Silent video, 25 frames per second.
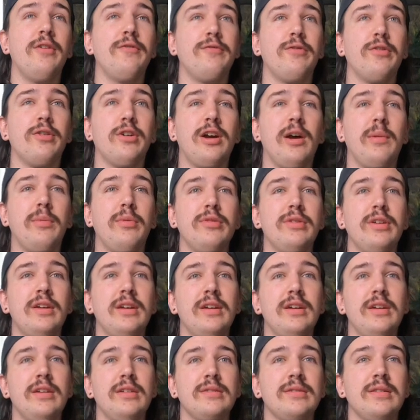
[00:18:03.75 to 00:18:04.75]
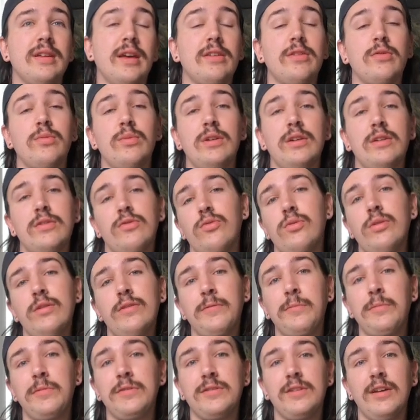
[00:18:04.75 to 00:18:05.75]
for a couple days next week, so he's
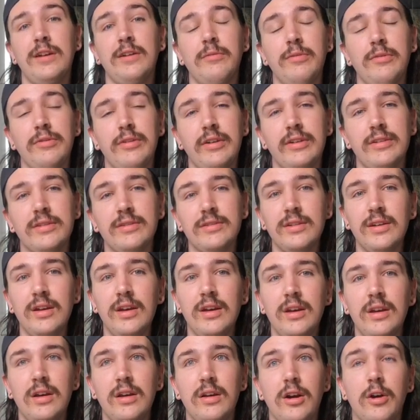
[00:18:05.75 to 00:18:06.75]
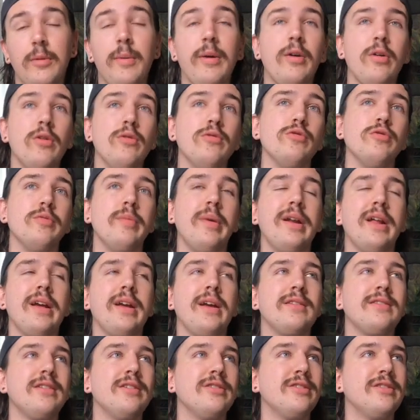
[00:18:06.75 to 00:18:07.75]
going to be staying with us. Or my old roommate, I
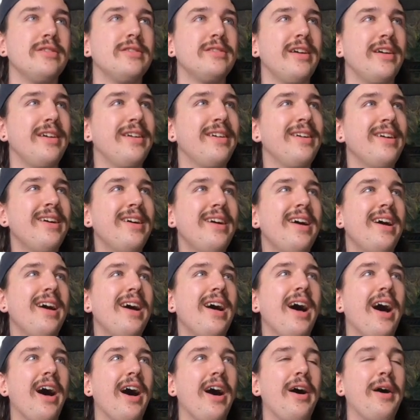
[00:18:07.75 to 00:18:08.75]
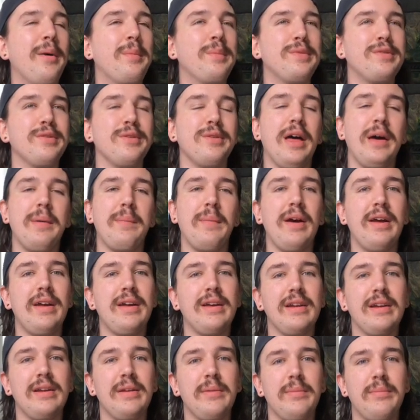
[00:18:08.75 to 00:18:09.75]
guess I should say. So that
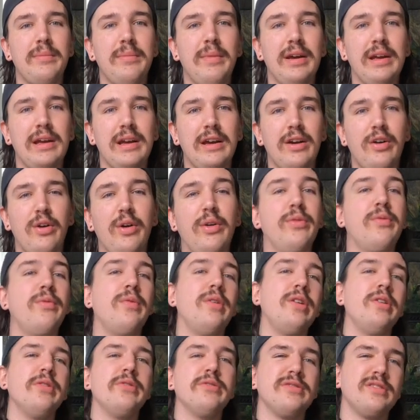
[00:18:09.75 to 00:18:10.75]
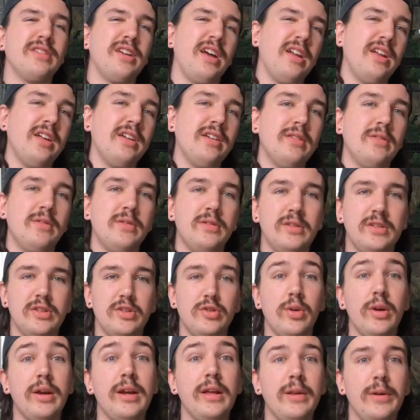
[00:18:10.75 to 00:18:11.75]
might cause videos to kind of
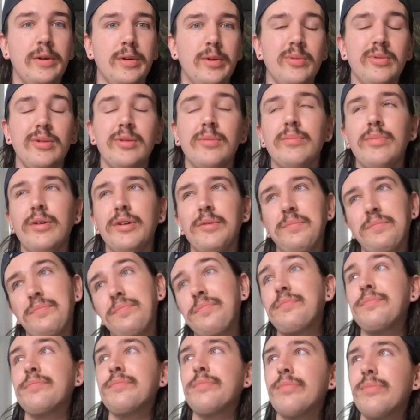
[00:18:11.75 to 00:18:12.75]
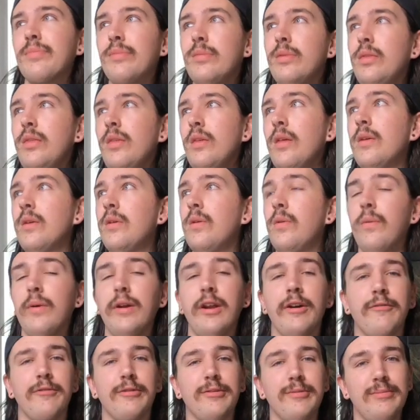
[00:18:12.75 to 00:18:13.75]
stray a little bit, but
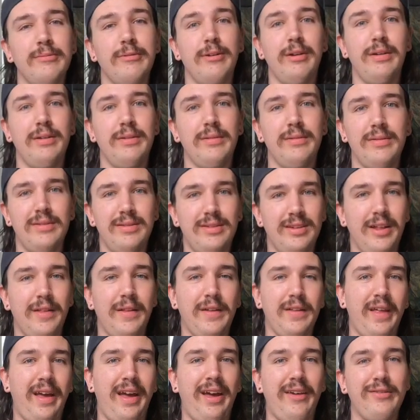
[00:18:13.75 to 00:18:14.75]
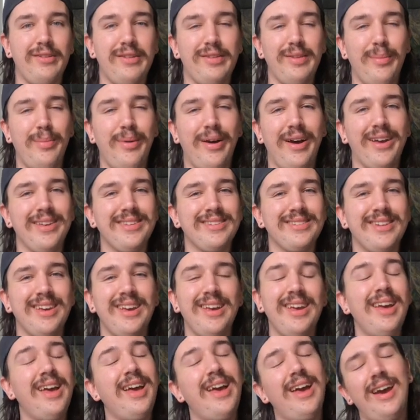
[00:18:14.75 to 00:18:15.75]
whatever, right? It's not like I haven't in the past.
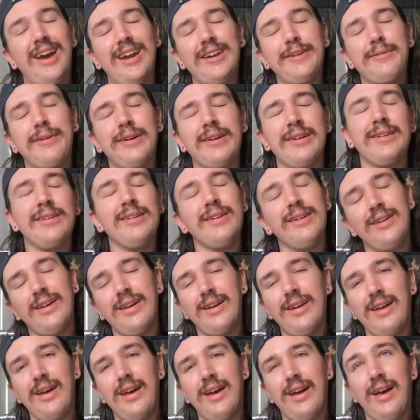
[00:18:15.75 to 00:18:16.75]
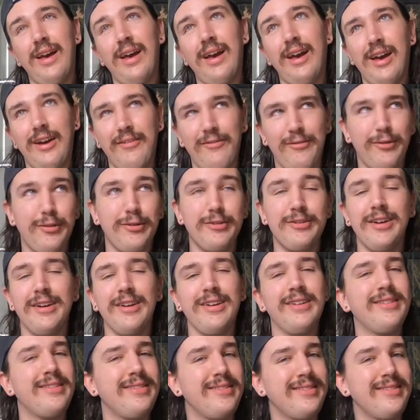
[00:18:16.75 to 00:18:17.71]
Anyway, have a good day.